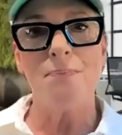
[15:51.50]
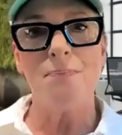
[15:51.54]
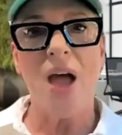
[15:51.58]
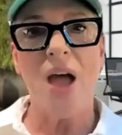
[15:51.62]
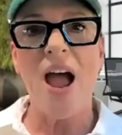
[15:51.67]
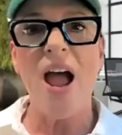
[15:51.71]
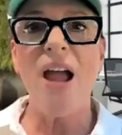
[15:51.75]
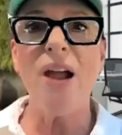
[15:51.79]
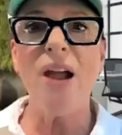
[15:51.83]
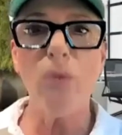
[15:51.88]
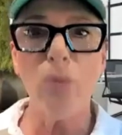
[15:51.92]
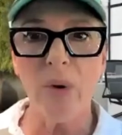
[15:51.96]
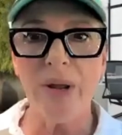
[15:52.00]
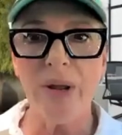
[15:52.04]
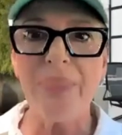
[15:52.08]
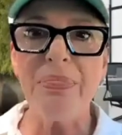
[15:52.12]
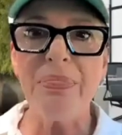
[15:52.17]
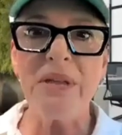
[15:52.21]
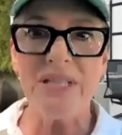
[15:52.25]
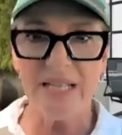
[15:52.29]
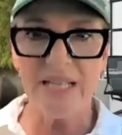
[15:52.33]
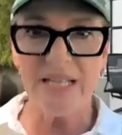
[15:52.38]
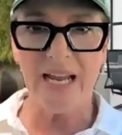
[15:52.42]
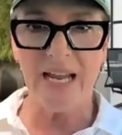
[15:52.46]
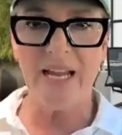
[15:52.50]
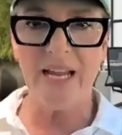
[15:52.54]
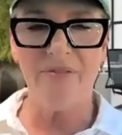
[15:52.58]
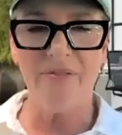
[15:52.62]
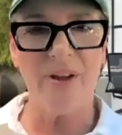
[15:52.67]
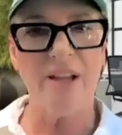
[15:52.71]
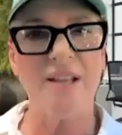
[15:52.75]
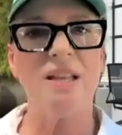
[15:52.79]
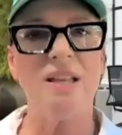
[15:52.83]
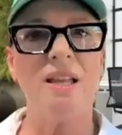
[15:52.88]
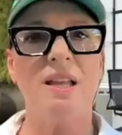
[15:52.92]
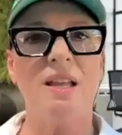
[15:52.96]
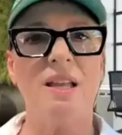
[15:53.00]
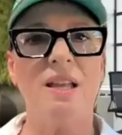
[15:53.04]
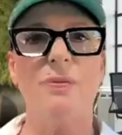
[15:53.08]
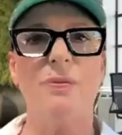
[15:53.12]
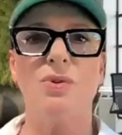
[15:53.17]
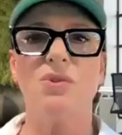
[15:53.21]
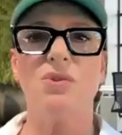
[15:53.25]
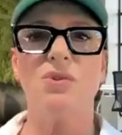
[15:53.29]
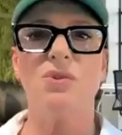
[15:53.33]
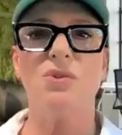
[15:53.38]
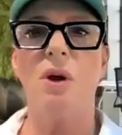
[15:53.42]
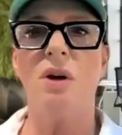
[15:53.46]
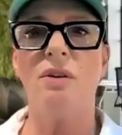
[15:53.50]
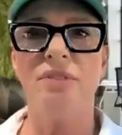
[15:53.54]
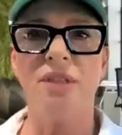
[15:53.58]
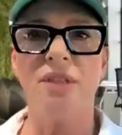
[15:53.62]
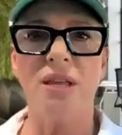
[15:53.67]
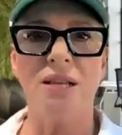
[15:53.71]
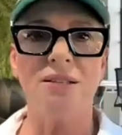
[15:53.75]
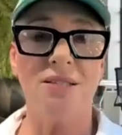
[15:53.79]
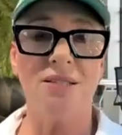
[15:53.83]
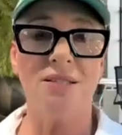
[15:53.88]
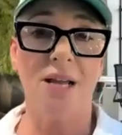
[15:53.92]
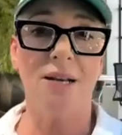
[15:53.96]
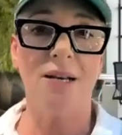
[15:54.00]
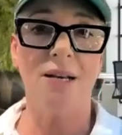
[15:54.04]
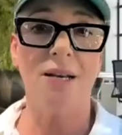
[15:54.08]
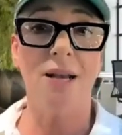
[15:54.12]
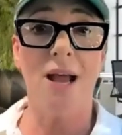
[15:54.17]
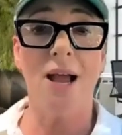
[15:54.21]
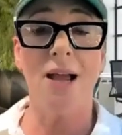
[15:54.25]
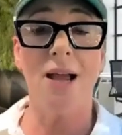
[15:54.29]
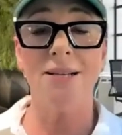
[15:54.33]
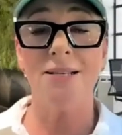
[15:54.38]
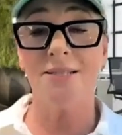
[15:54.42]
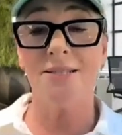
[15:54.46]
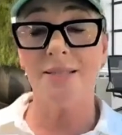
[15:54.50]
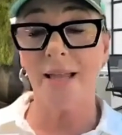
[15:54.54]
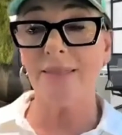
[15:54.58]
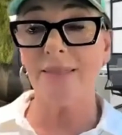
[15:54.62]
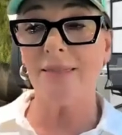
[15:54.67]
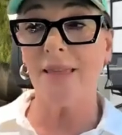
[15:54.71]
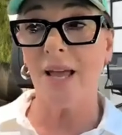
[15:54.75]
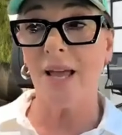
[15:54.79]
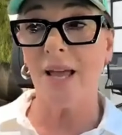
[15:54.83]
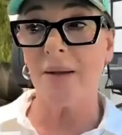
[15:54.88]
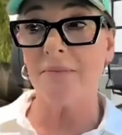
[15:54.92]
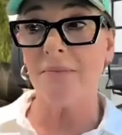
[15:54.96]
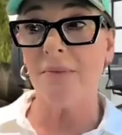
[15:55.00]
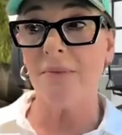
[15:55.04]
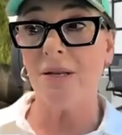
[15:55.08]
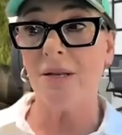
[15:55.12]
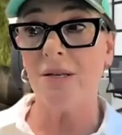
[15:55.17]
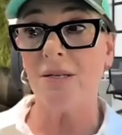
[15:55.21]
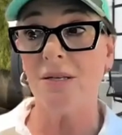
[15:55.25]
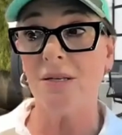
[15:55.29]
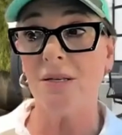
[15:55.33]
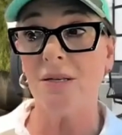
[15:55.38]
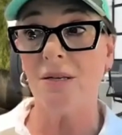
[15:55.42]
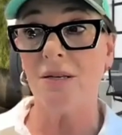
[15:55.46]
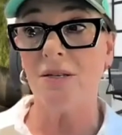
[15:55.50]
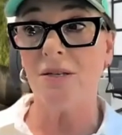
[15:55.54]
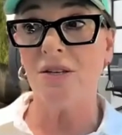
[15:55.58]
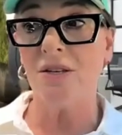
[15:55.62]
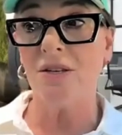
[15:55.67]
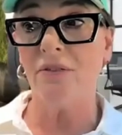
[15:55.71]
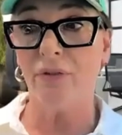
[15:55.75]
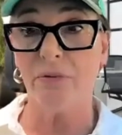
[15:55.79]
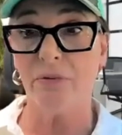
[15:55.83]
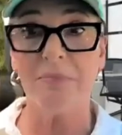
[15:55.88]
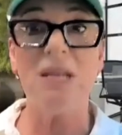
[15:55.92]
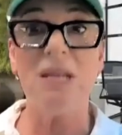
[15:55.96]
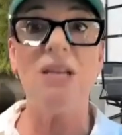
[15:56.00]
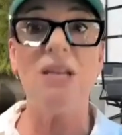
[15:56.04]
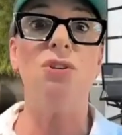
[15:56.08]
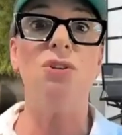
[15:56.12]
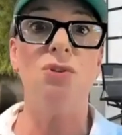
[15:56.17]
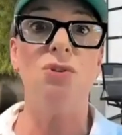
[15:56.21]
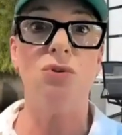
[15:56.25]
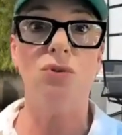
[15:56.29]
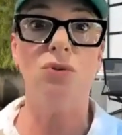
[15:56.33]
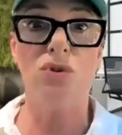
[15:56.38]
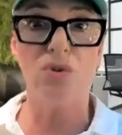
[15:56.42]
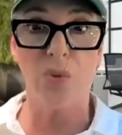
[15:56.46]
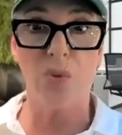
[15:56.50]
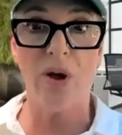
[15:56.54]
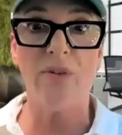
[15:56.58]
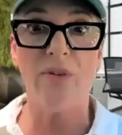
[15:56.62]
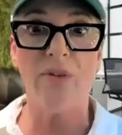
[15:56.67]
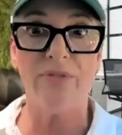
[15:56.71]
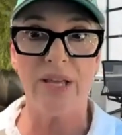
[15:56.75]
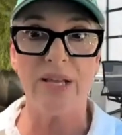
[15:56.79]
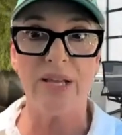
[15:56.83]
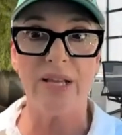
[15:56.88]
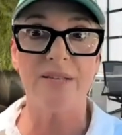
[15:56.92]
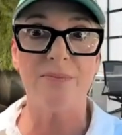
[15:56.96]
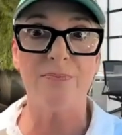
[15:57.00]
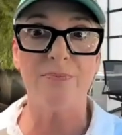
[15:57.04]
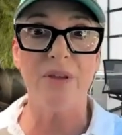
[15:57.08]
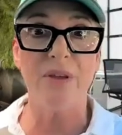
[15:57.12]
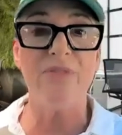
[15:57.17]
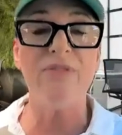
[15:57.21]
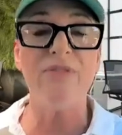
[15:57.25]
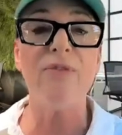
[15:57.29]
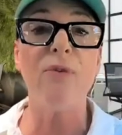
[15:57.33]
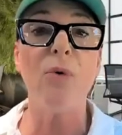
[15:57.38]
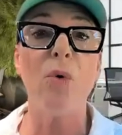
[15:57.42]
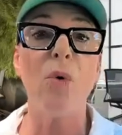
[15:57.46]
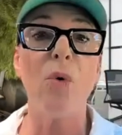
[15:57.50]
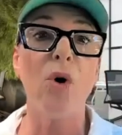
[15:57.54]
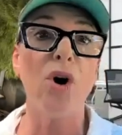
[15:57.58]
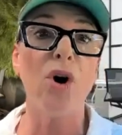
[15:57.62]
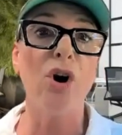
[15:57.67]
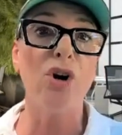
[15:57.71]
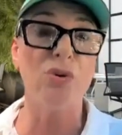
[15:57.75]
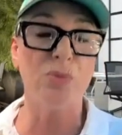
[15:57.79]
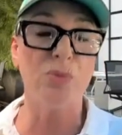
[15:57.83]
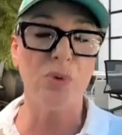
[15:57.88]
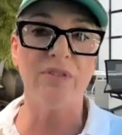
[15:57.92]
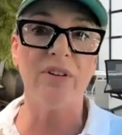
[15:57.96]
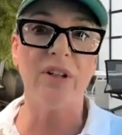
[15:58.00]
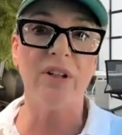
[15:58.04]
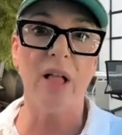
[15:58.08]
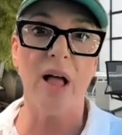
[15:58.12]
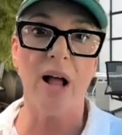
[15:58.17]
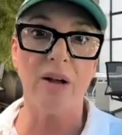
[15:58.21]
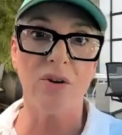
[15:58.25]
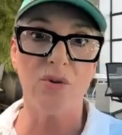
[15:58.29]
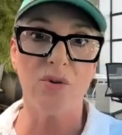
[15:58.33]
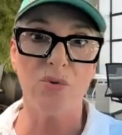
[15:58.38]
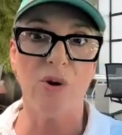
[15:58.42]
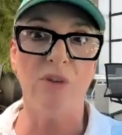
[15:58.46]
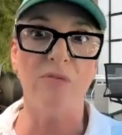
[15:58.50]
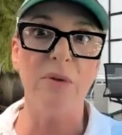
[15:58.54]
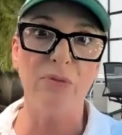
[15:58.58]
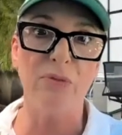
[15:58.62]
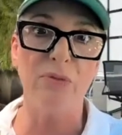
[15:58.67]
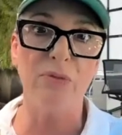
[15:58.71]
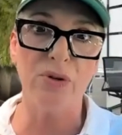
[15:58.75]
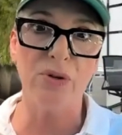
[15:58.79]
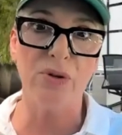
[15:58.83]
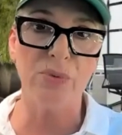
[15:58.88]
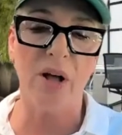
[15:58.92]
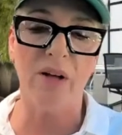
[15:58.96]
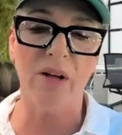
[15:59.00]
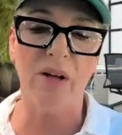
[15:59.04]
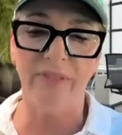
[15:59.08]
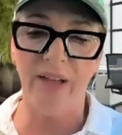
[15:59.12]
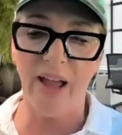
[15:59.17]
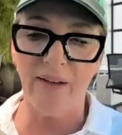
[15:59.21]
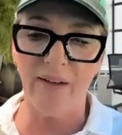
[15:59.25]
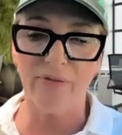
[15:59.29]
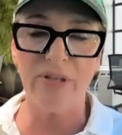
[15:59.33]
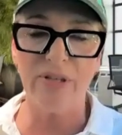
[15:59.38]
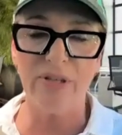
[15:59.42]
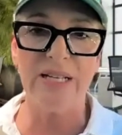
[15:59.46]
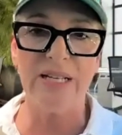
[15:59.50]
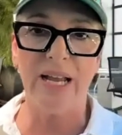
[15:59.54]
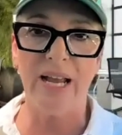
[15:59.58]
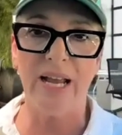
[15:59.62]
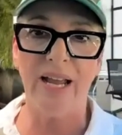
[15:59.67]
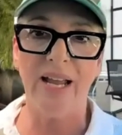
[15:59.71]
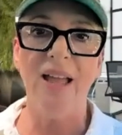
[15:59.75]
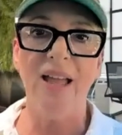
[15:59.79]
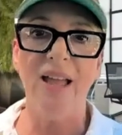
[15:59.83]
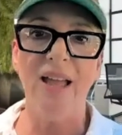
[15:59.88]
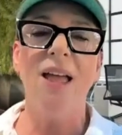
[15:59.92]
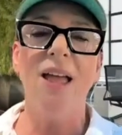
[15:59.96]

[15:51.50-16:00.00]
I win the day if I can get those 12 things done. And I set them for me to do 12 things before 12 o'clock, 12 before 12 every day.